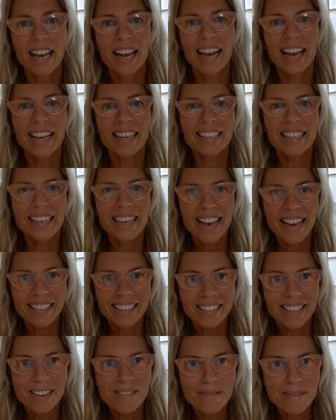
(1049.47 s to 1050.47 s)
And
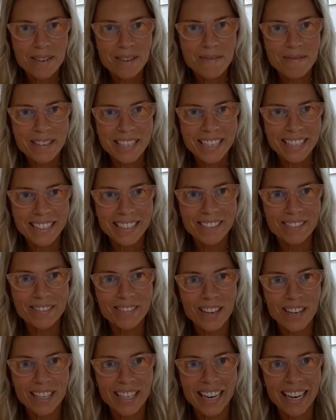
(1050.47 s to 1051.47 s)
yes, I will be
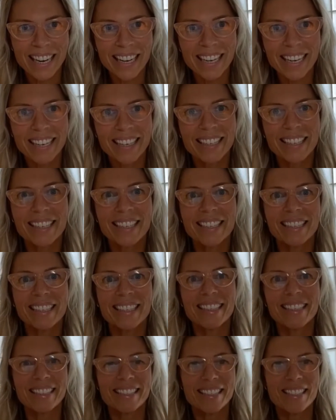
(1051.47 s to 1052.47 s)
running
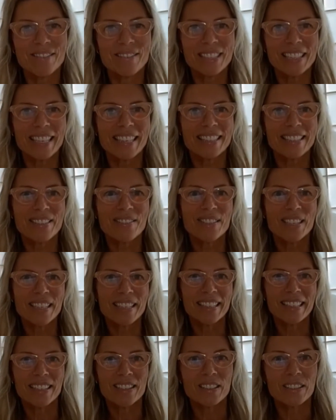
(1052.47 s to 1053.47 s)
7 days of
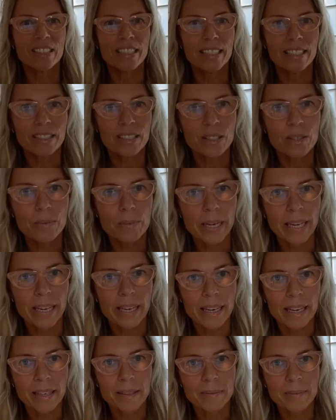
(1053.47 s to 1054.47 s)
healing on Easter
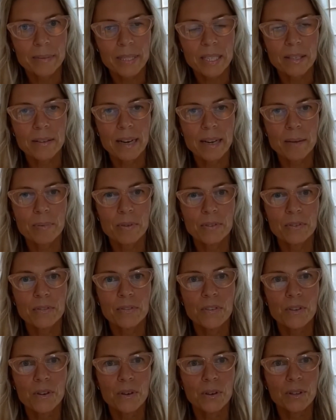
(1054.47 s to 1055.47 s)
week. So April
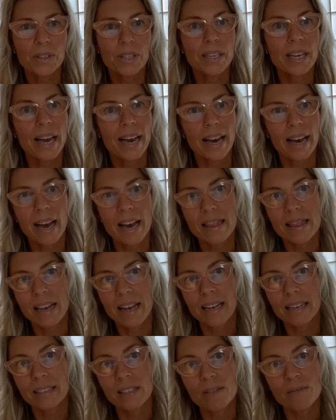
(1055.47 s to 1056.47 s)
4th, yeah, and
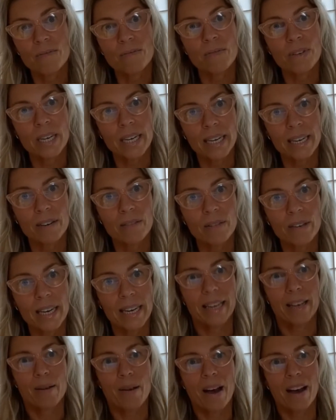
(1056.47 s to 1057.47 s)
that is a really,
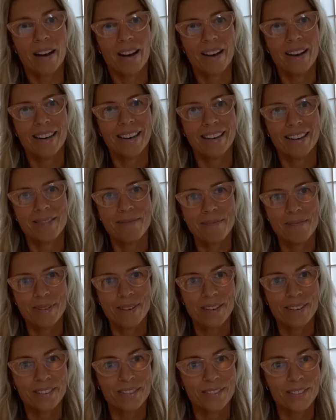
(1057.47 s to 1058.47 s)
really
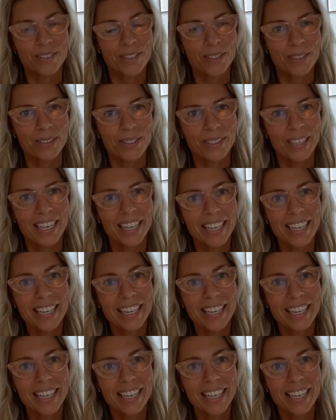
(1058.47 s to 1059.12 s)
beautiful